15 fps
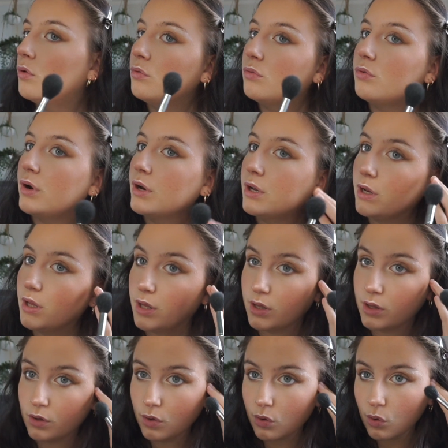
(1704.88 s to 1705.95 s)
Running it
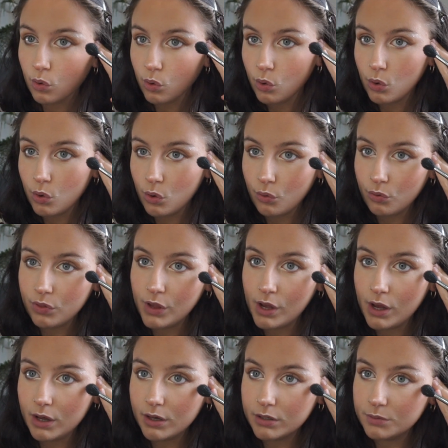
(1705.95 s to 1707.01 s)
on the
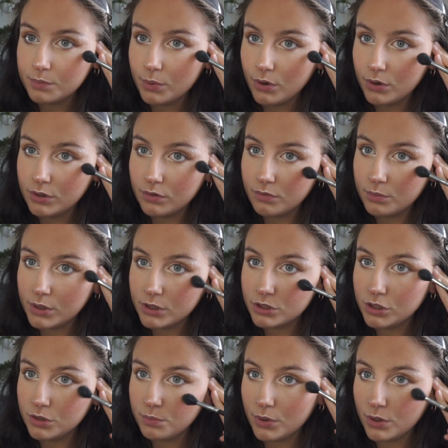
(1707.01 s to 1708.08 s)
highest point of my
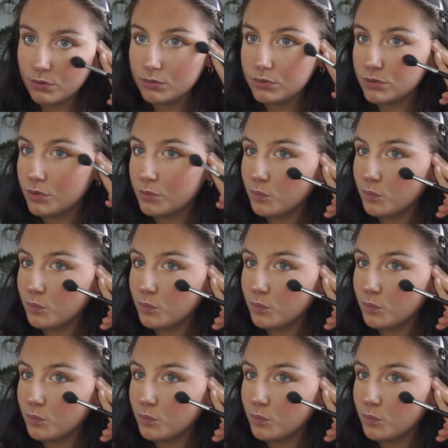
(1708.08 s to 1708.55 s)
cheekbones.